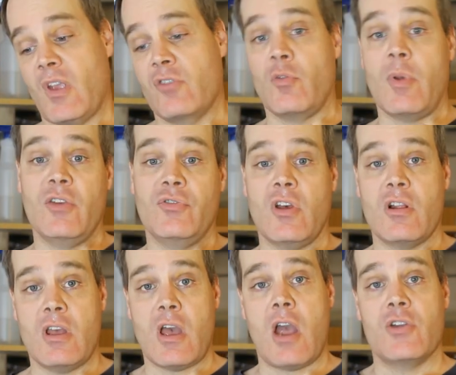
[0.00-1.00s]
So
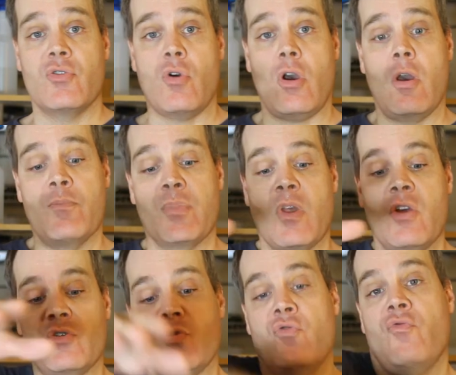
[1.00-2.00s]
basically I took
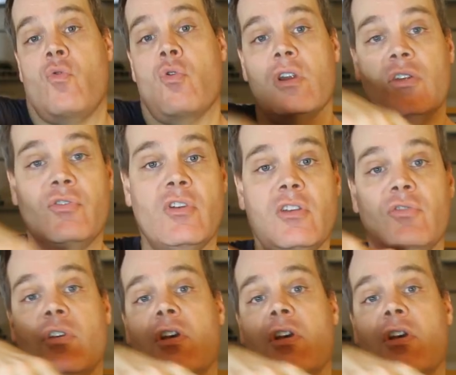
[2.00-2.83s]
two 46